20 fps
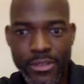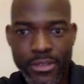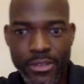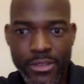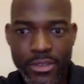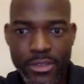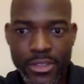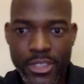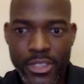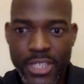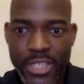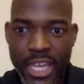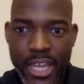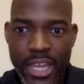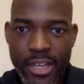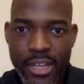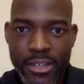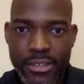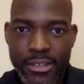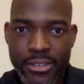Does
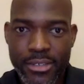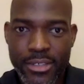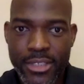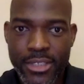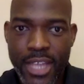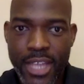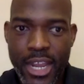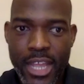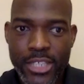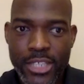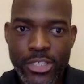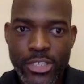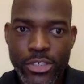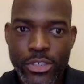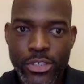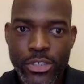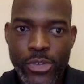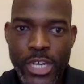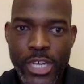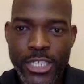that answer
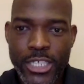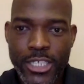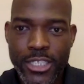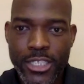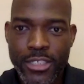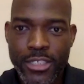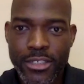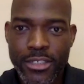your question?